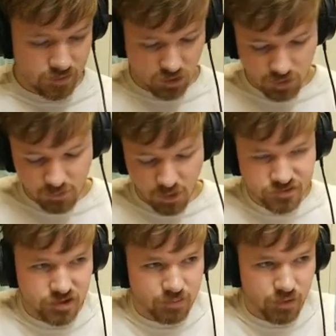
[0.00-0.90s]
Almost
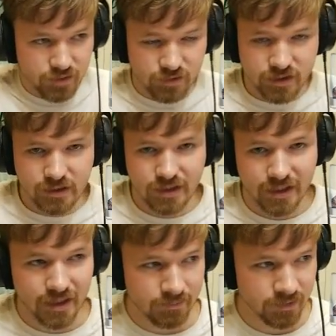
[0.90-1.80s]
to the point of looking like
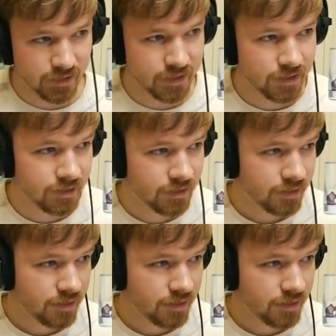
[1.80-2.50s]
an emulator.